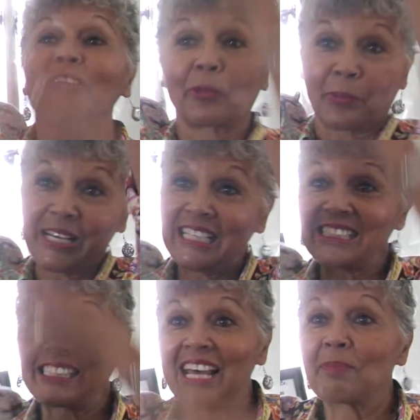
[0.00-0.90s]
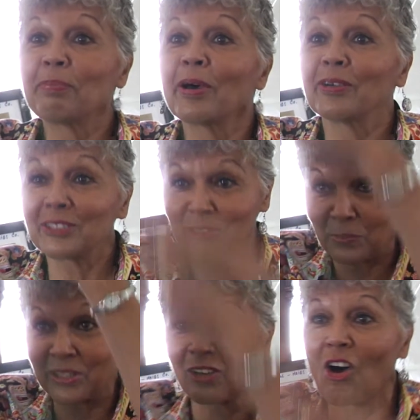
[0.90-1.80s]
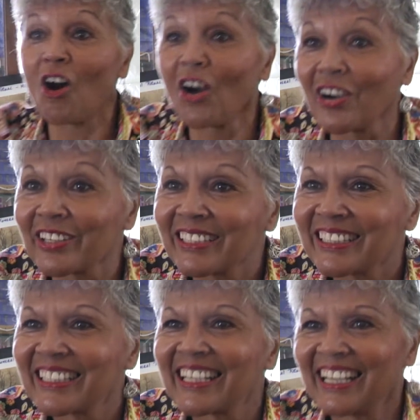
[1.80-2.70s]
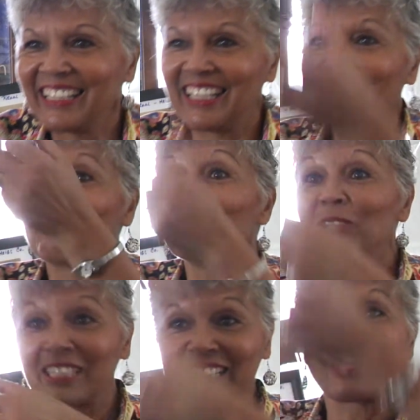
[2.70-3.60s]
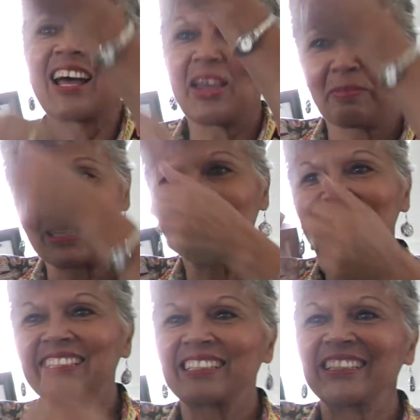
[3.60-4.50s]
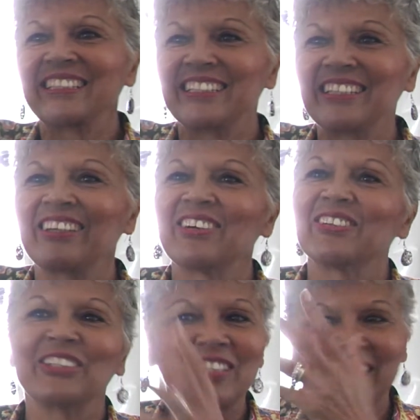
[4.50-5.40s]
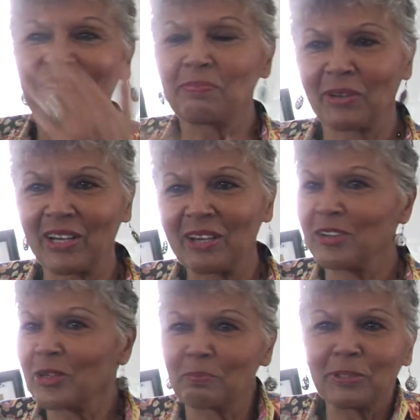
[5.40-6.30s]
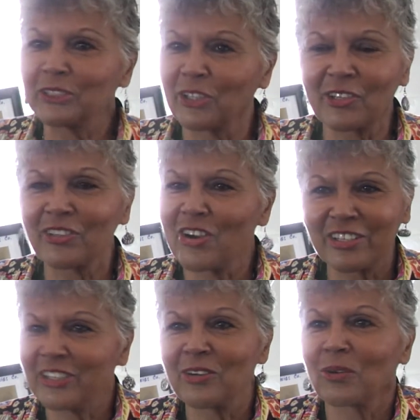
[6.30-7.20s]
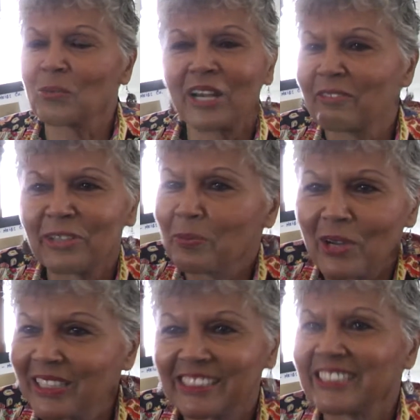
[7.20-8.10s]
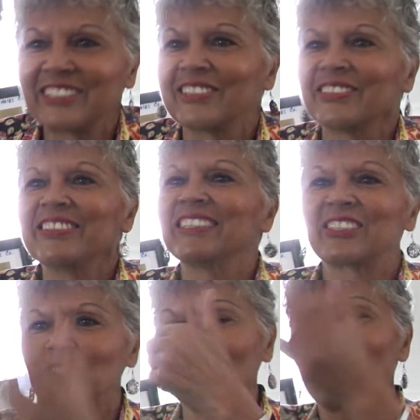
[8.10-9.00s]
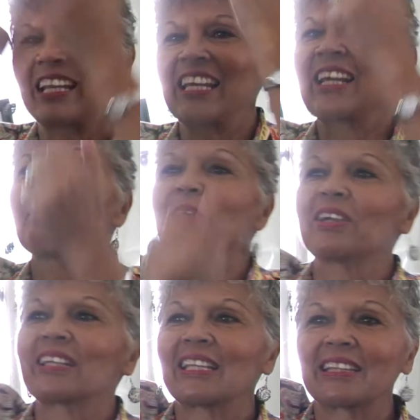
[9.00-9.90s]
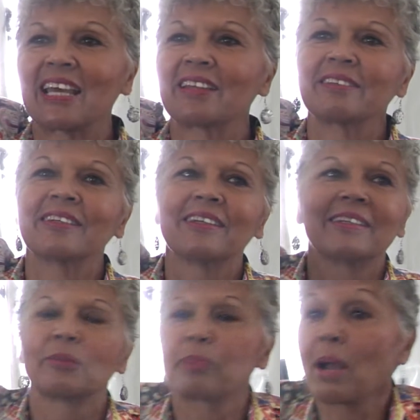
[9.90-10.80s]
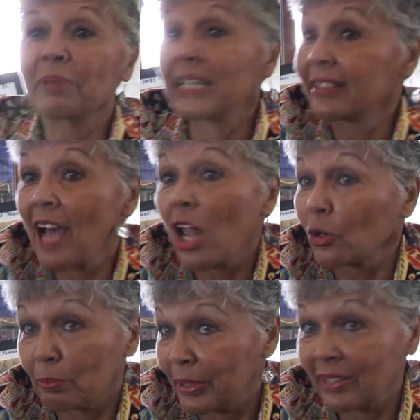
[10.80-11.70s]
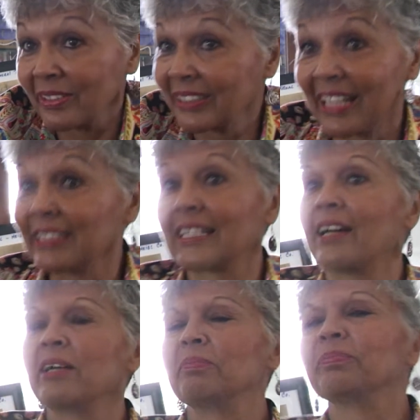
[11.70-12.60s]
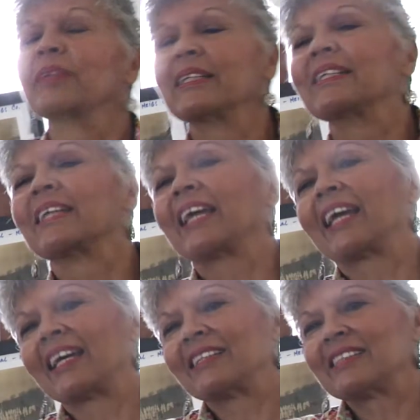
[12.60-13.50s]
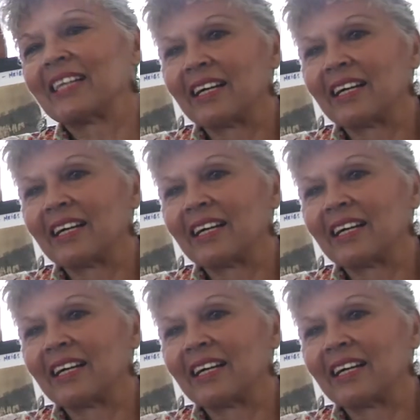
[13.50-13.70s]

grease that post with lard, and then if you could climb it, you know, you could get up there and you could put dirt on you or whatever you wanted to do to try to get up there and get that, probably a dollar bill at that time. And